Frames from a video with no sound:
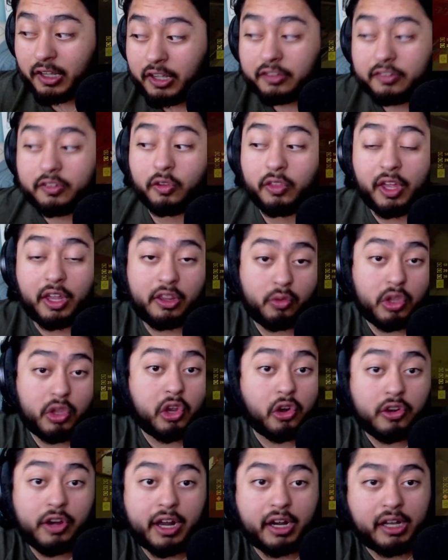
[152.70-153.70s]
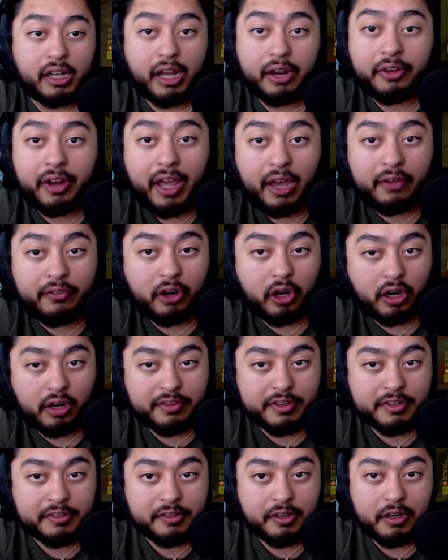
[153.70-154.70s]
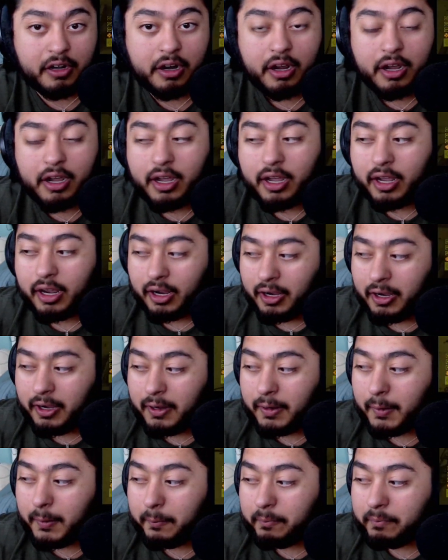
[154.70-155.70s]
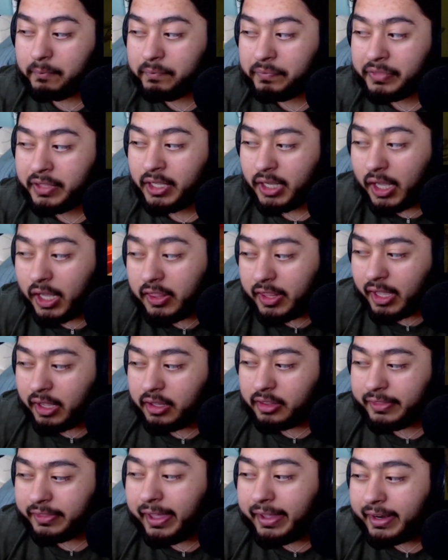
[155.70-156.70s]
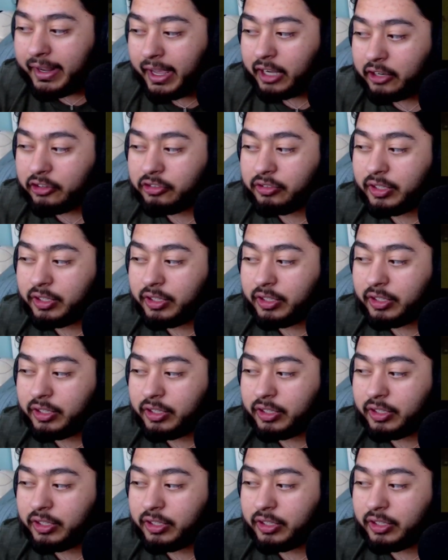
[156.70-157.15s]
so that you're not allowed to have a harvester. And that actually